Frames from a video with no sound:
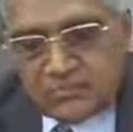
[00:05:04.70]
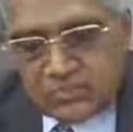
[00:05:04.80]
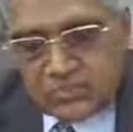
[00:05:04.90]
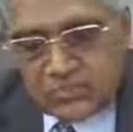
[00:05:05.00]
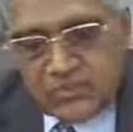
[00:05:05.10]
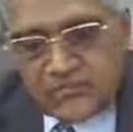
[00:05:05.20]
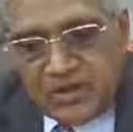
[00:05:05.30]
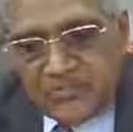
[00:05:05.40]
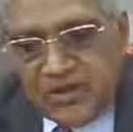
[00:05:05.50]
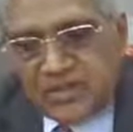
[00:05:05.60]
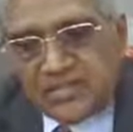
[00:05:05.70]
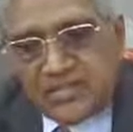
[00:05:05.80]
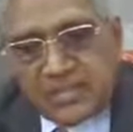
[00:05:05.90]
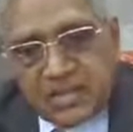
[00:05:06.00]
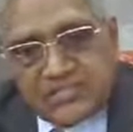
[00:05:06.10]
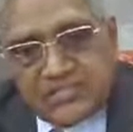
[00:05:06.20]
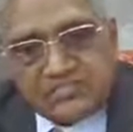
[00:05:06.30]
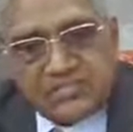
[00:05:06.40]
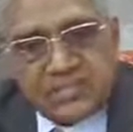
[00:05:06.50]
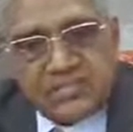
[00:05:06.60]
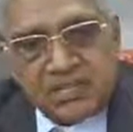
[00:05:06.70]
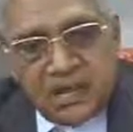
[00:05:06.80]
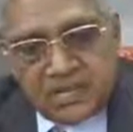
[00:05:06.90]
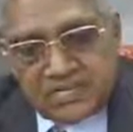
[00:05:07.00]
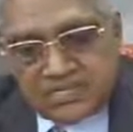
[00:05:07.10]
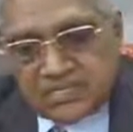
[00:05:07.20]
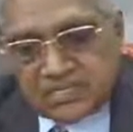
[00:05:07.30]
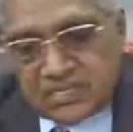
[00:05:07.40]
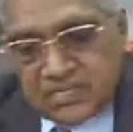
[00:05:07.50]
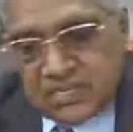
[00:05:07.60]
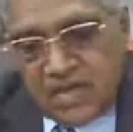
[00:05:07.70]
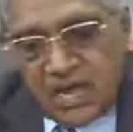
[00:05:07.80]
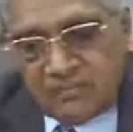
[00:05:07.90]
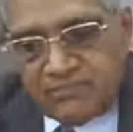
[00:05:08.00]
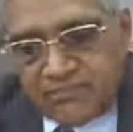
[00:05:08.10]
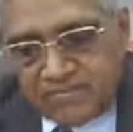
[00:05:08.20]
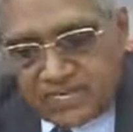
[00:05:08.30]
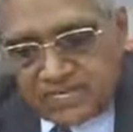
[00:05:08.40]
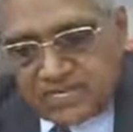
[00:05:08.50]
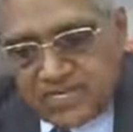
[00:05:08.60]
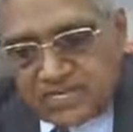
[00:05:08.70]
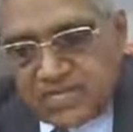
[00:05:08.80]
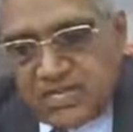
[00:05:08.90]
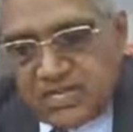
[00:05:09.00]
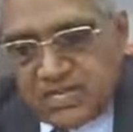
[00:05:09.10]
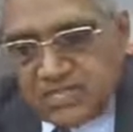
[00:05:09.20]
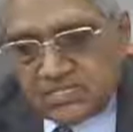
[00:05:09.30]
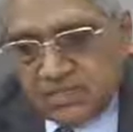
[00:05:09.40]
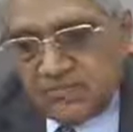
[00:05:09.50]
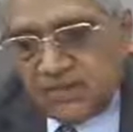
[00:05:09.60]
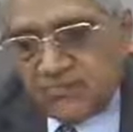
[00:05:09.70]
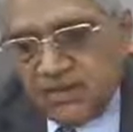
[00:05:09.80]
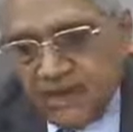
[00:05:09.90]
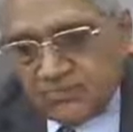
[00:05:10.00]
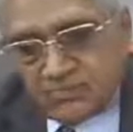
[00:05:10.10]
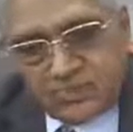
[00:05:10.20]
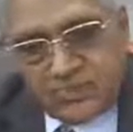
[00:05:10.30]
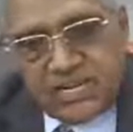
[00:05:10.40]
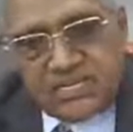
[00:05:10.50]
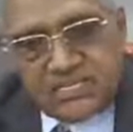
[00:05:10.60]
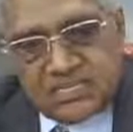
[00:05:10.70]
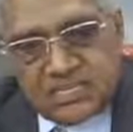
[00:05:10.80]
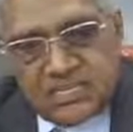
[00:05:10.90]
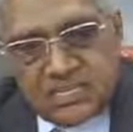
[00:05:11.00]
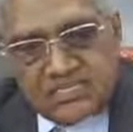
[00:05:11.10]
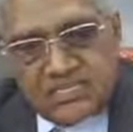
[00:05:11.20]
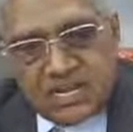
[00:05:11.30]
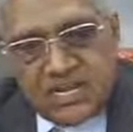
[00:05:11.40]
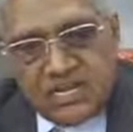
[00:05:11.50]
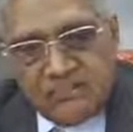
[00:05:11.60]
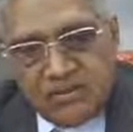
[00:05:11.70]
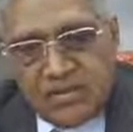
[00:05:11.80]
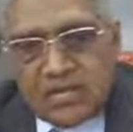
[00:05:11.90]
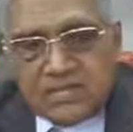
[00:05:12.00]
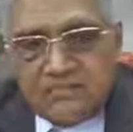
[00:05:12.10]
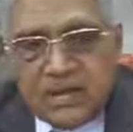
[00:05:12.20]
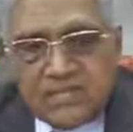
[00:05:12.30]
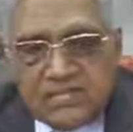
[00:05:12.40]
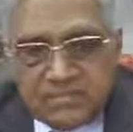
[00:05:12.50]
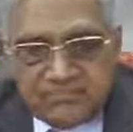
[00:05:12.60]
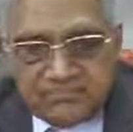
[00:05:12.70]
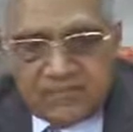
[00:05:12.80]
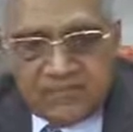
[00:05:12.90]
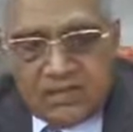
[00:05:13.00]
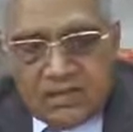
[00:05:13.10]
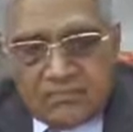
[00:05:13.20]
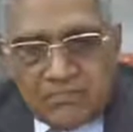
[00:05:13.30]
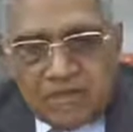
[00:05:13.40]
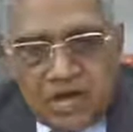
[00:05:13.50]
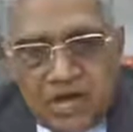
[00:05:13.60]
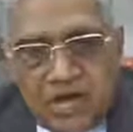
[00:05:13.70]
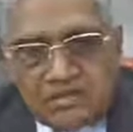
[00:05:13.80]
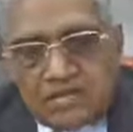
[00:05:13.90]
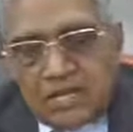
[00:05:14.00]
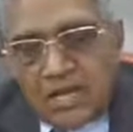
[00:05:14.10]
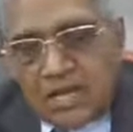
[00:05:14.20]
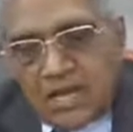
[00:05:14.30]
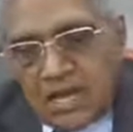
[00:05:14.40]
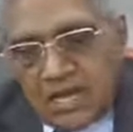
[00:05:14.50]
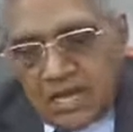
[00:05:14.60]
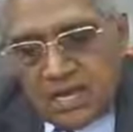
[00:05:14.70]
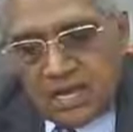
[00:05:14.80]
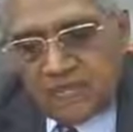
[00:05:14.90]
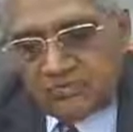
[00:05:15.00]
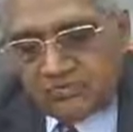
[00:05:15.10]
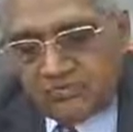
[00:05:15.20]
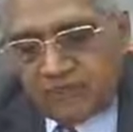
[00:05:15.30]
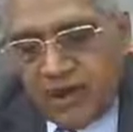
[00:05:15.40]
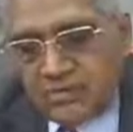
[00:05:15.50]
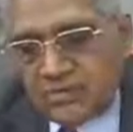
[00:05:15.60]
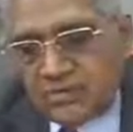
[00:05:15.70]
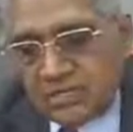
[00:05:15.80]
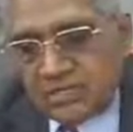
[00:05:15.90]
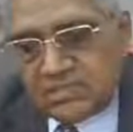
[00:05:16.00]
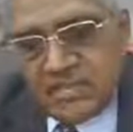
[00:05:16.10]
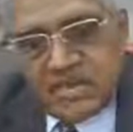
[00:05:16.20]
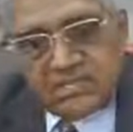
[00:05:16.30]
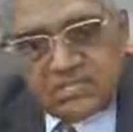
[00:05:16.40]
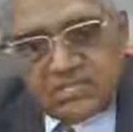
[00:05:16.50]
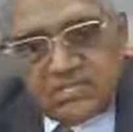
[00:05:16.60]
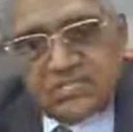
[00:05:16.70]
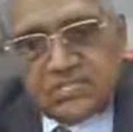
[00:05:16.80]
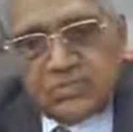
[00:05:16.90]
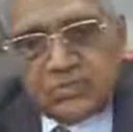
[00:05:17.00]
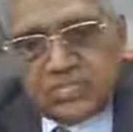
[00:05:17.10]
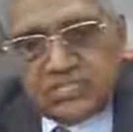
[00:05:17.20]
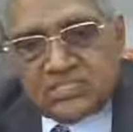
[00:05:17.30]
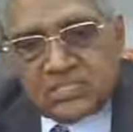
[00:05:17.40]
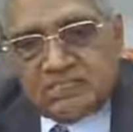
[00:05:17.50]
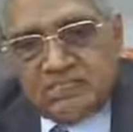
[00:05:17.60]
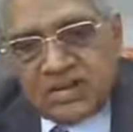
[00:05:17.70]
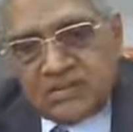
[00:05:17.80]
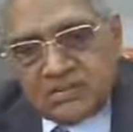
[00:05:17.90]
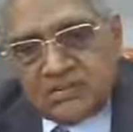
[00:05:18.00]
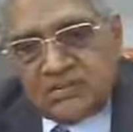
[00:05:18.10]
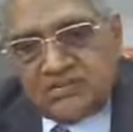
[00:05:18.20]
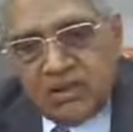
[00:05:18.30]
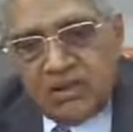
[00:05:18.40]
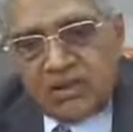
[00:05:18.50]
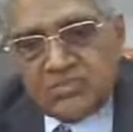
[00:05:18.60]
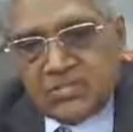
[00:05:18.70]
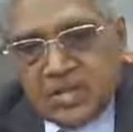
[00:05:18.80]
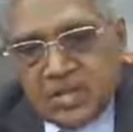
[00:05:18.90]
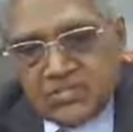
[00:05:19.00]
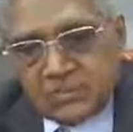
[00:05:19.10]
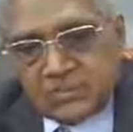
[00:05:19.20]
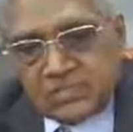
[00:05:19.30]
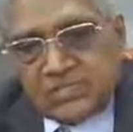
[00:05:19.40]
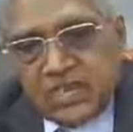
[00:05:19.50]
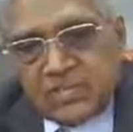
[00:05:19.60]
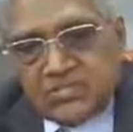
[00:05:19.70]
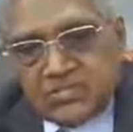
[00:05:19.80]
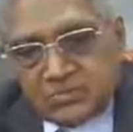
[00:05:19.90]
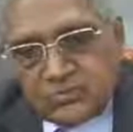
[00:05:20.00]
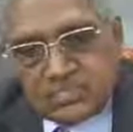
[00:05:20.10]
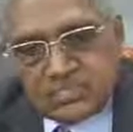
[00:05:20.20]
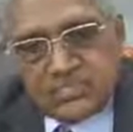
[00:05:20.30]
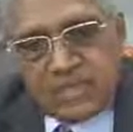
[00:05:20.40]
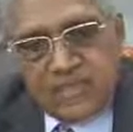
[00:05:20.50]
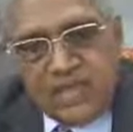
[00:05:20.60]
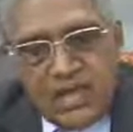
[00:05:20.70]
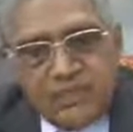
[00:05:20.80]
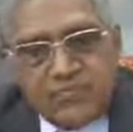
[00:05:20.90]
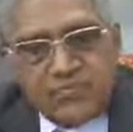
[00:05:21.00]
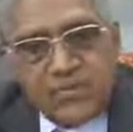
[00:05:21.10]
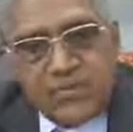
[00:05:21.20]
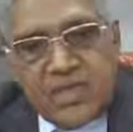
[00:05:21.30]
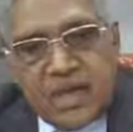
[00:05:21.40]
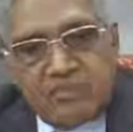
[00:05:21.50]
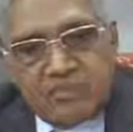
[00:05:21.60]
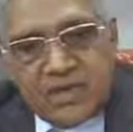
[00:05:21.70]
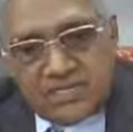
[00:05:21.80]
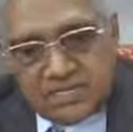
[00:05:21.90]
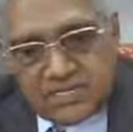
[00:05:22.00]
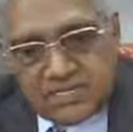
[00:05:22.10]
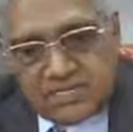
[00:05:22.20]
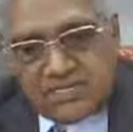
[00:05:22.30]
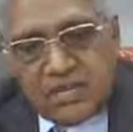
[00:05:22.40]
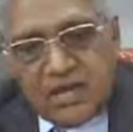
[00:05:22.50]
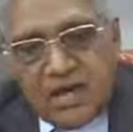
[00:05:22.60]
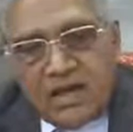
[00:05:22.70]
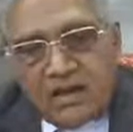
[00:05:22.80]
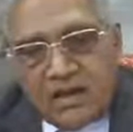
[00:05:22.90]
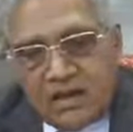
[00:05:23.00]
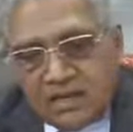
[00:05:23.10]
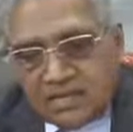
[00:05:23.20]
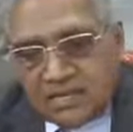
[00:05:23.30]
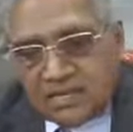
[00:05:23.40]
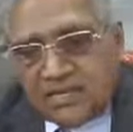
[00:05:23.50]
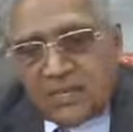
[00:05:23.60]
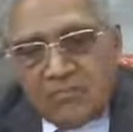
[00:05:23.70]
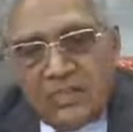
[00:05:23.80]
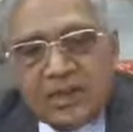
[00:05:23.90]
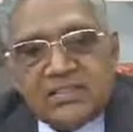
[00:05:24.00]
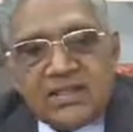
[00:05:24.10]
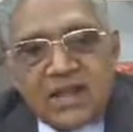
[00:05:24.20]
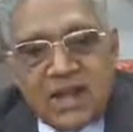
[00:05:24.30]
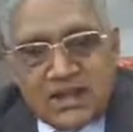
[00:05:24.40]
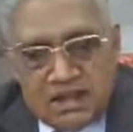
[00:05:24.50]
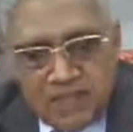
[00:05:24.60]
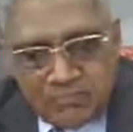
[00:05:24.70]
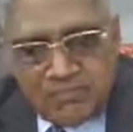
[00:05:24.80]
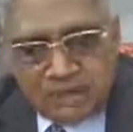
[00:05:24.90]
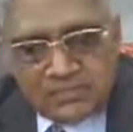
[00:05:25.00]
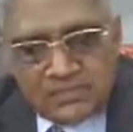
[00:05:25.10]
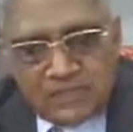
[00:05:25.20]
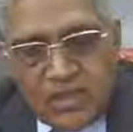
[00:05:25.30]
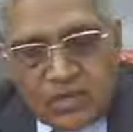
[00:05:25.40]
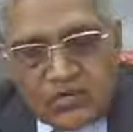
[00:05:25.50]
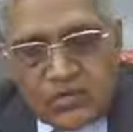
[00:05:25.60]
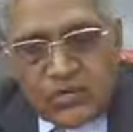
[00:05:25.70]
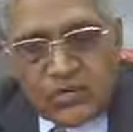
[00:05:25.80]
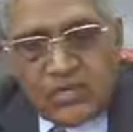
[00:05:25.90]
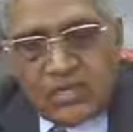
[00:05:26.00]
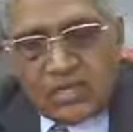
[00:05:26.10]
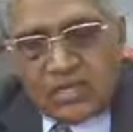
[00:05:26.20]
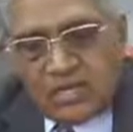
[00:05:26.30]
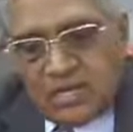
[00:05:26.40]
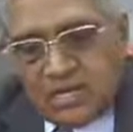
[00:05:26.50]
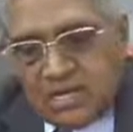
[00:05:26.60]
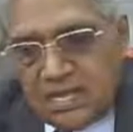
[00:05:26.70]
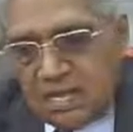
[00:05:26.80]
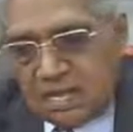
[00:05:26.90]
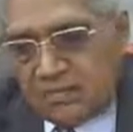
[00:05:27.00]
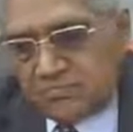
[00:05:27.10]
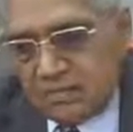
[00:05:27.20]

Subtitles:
to simplify the concepts and the contents of statistics in simple form so that it is understandable by them. Because I found that these students of medicine, biology and social science students have a phobia of mathematics or anything where there are numbers. So I